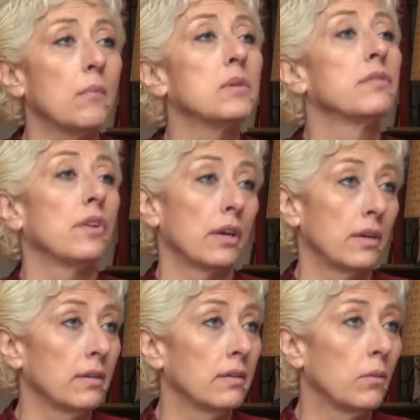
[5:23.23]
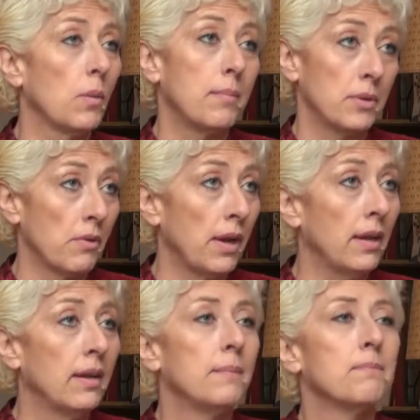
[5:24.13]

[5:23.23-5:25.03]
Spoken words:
atmospheric weaponry